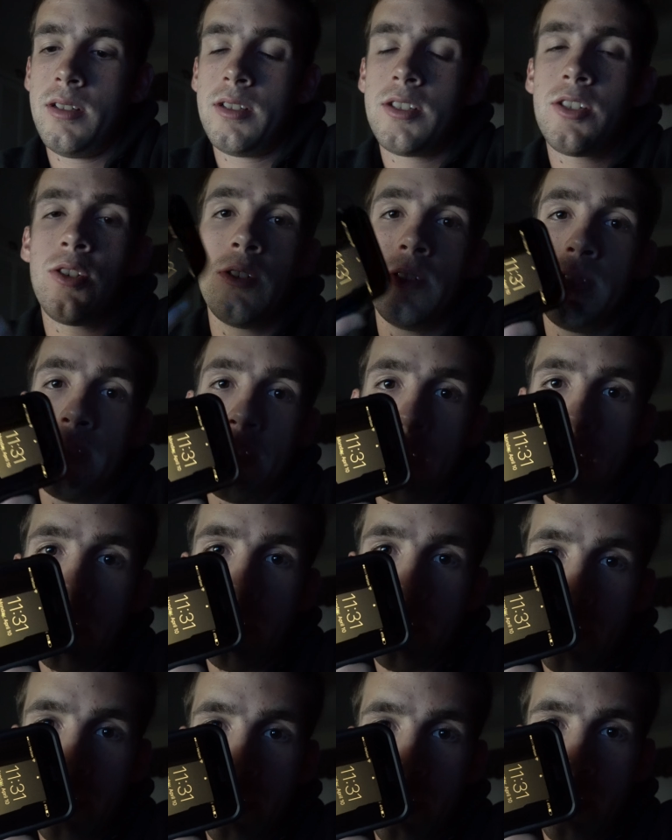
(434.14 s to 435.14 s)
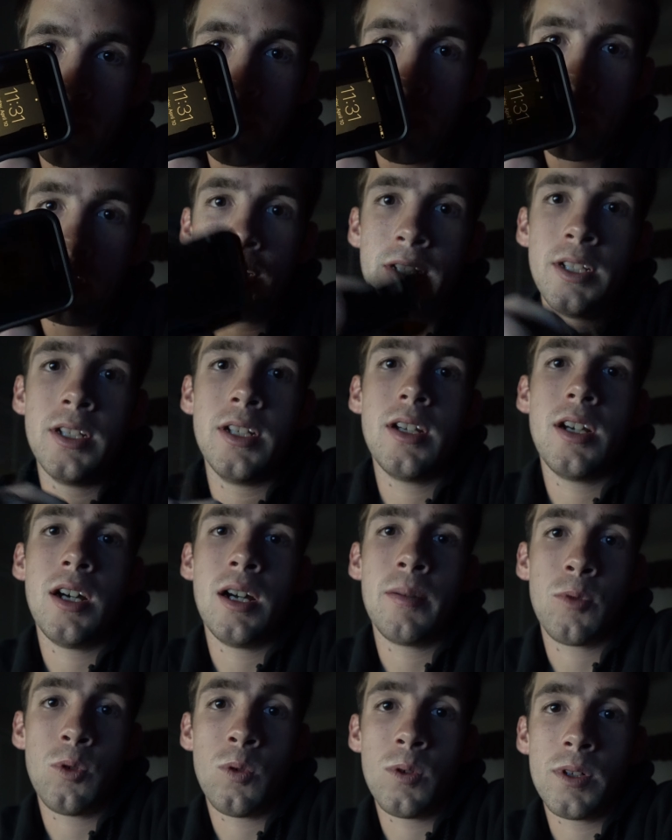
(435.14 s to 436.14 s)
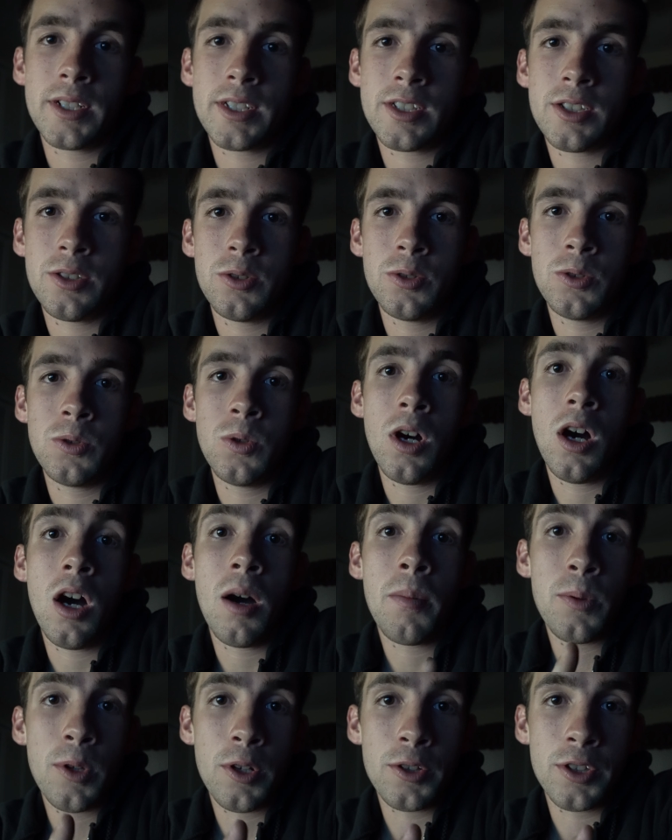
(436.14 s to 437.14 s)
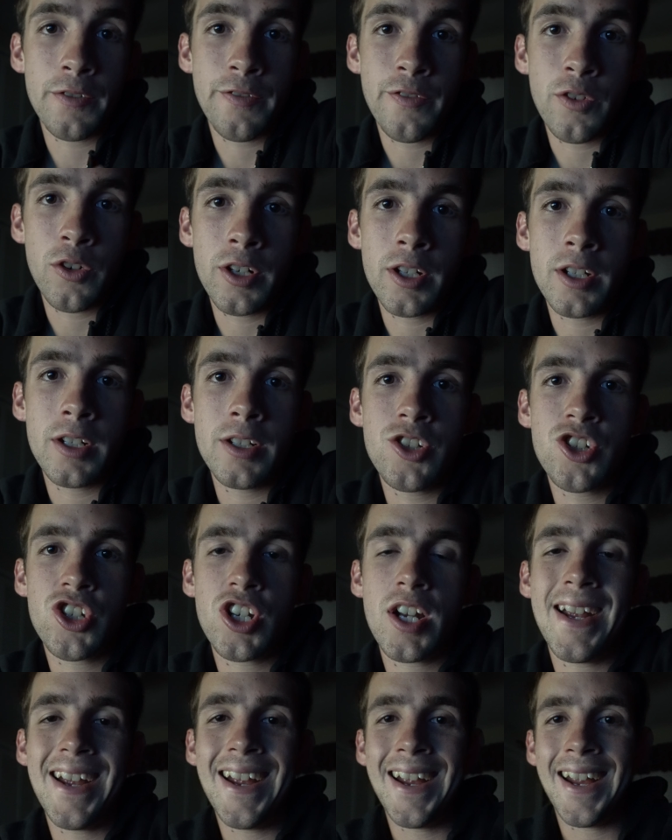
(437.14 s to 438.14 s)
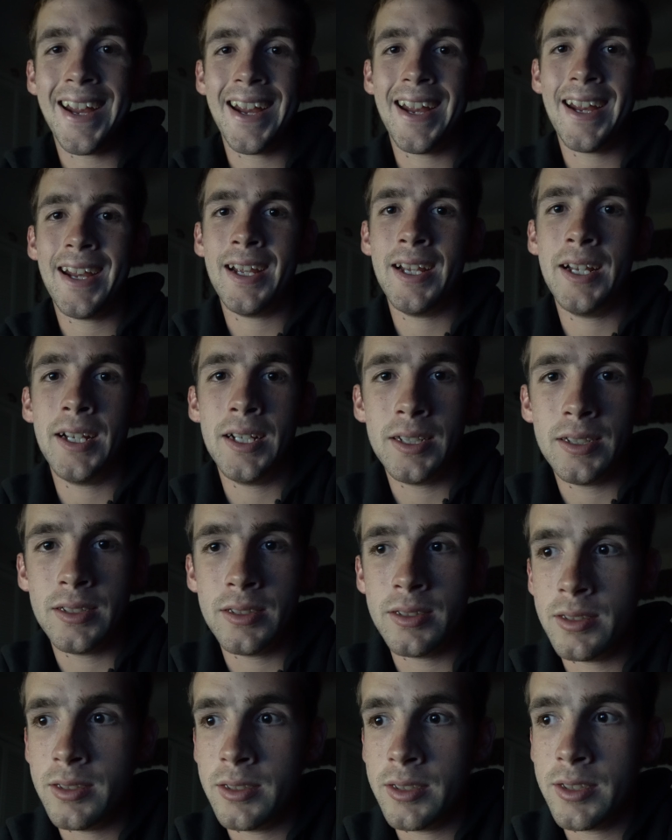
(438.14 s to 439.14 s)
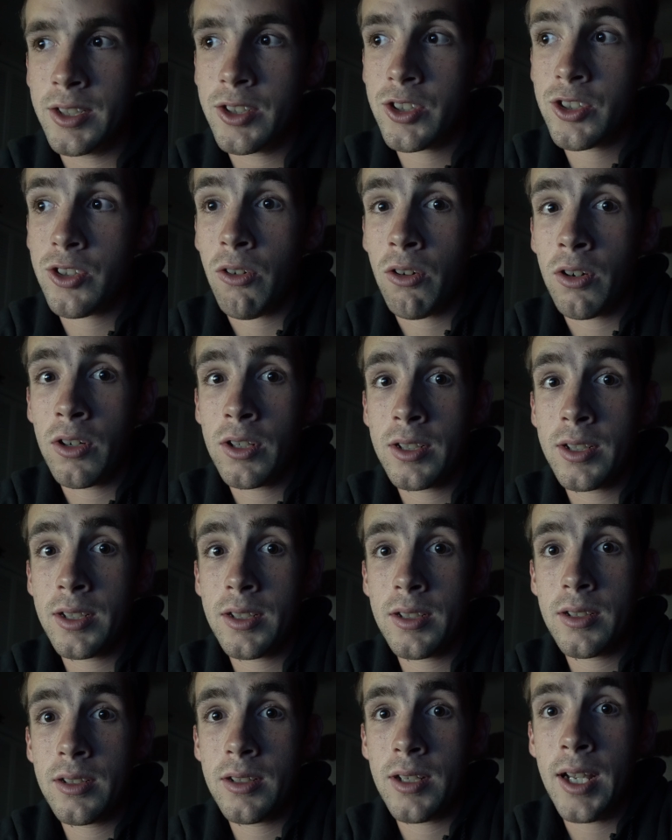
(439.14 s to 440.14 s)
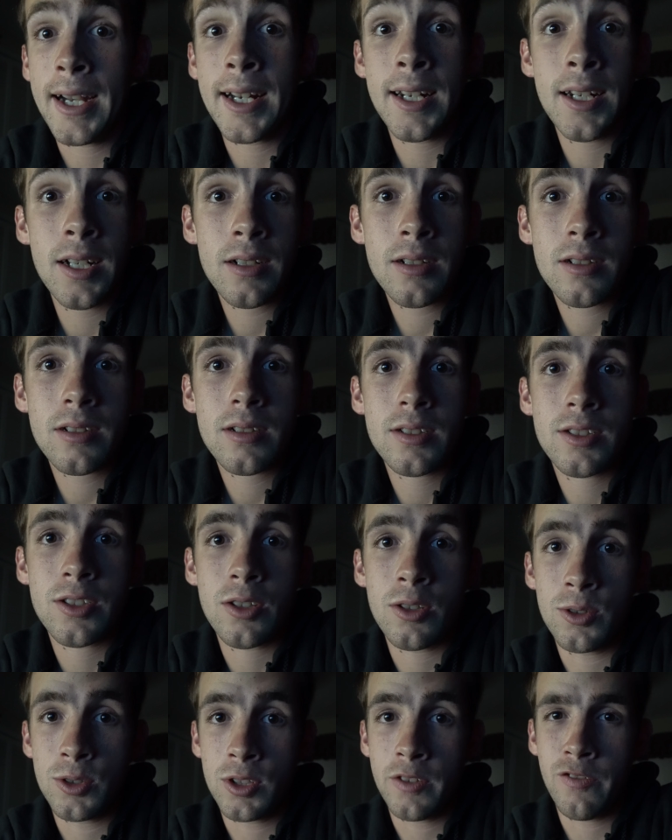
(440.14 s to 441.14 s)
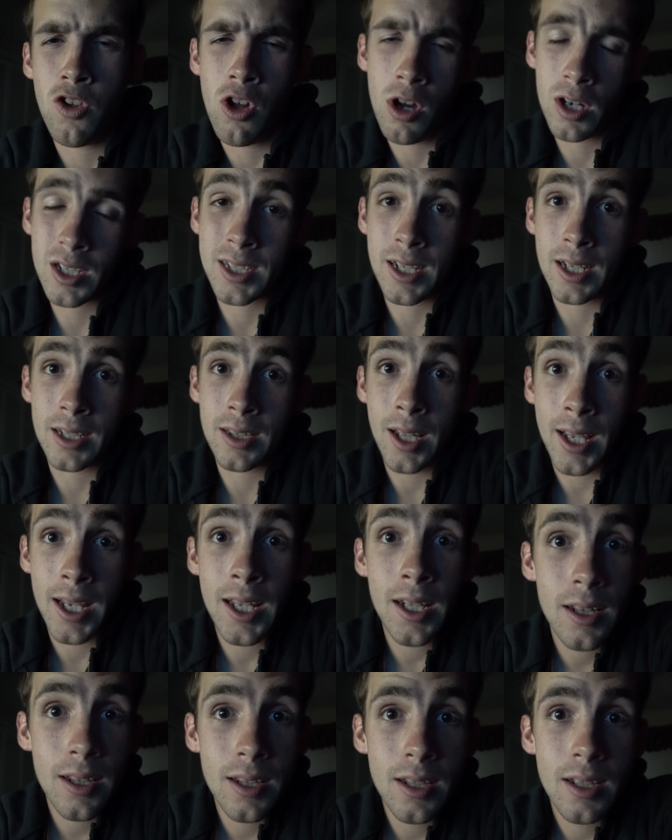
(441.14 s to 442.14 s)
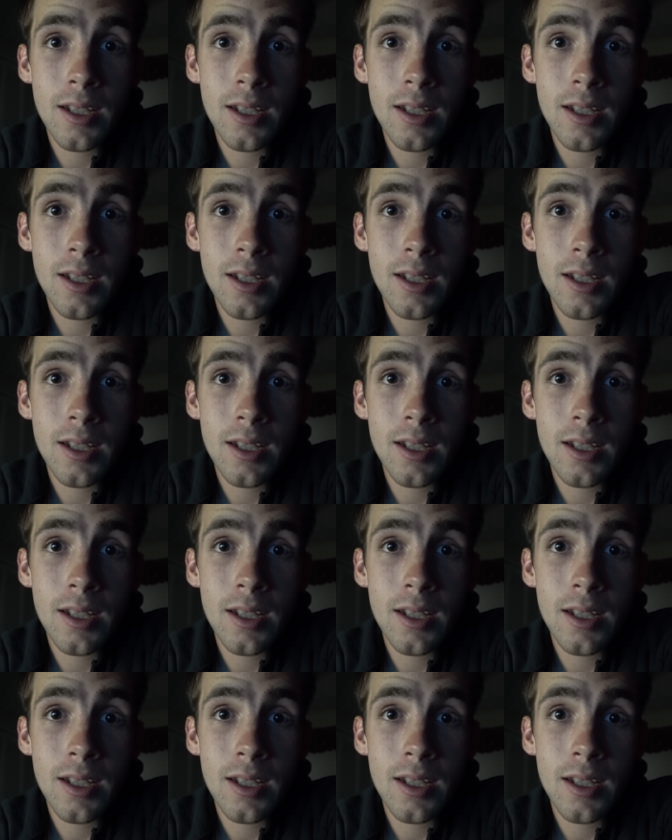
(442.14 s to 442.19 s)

It's currently 11:31. I'm going to upload the footage and start editing so the vlog's not late